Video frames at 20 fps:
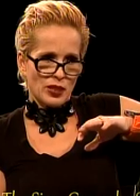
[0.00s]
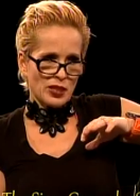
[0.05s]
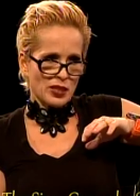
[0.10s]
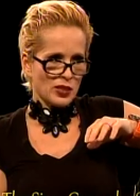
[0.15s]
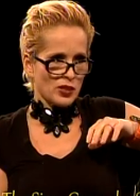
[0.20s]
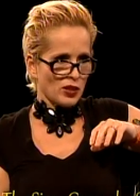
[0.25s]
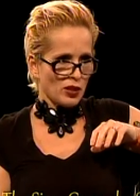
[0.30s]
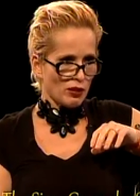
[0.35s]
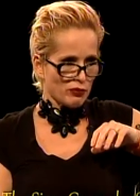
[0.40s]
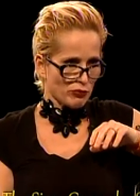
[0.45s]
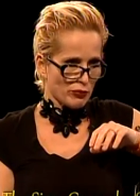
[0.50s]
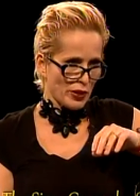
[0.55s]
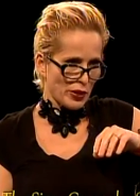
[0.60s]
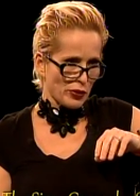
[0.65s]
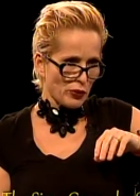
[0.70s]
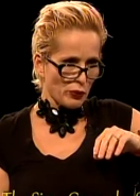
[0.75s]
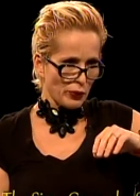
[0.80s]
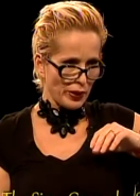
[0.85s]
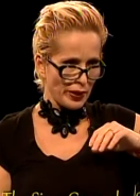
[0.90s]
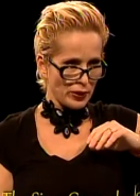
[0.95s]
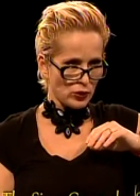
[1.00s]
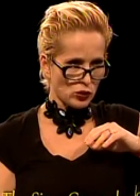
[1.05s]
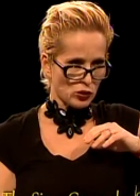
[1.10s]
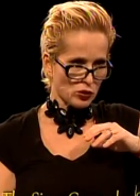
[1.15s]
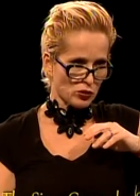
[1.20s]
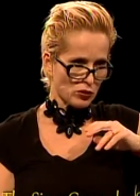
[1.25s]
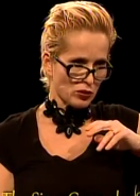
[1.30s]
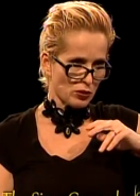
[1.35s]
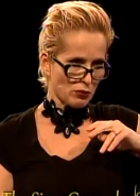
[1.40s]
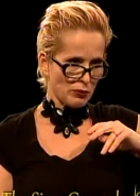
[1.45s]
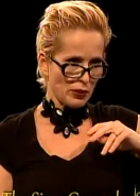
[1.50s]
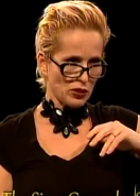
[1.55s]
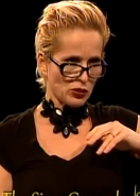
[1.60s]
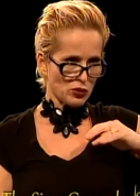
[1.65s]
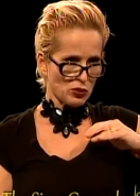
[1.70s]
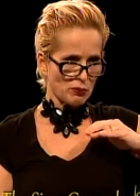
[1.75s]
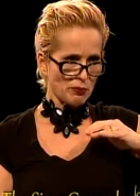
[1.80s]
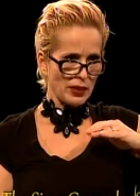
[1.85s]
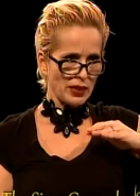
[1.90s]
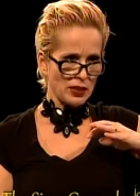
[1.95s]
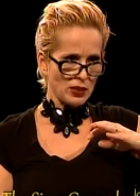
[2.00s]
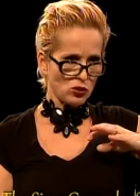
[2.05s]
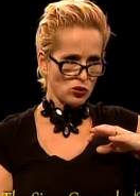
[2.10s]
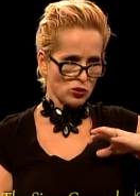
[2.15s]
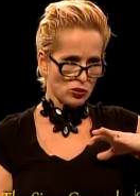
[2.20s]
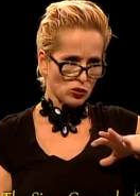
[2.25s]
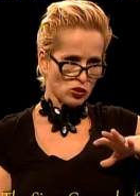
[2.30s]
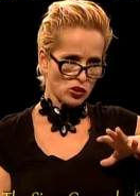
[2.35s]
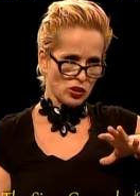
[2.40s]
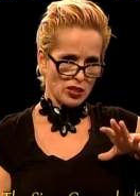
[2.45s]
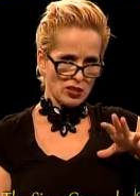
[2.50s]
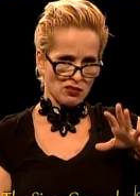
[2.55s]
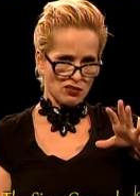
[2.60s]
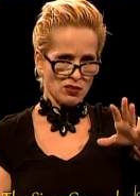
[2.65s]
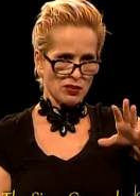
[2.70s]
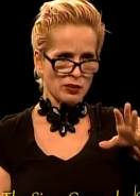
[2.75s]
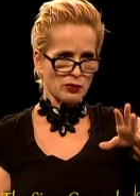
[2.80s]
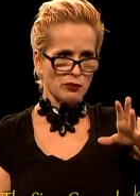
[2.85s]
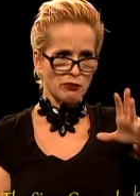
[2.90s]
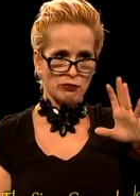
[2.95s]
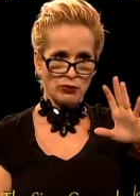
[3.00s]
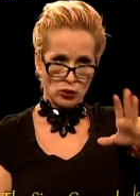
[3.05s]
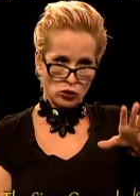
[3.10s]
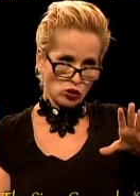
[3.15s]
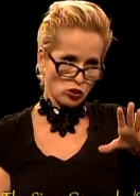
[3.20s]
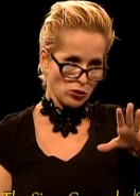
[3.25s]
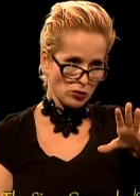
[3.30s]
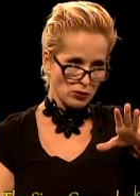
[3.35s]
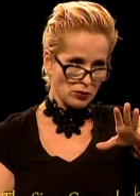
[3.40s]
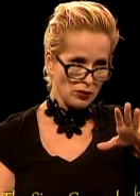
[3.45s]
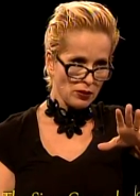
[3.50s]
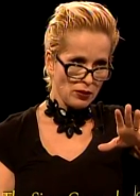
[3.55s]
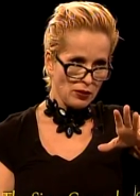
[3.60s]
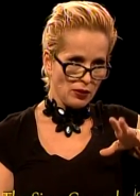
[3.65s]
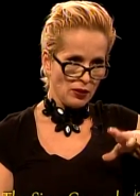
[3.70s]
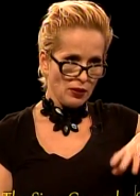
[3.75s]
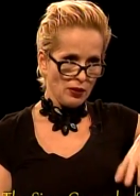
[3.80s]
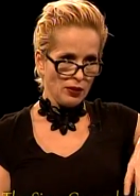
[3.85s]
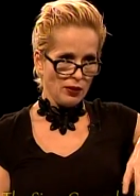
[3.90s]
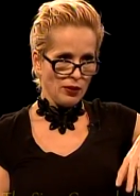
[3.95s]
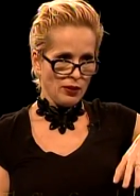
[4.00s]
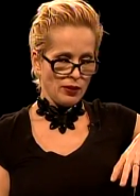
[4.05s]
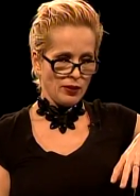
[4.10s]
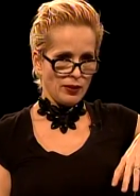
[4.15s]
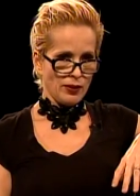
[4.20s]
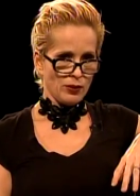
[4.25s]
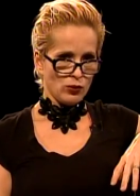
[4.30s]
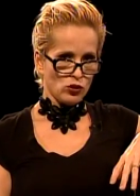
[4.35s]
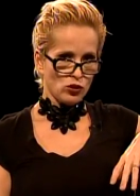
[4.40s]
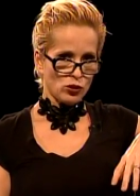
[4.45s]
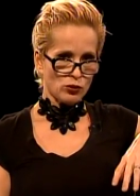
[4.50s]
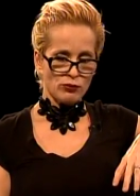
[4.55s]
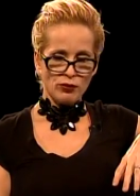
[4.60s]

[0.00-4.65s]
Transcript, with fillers: hit it off right away. She's an amazing manager. She has a lot of vision, and she's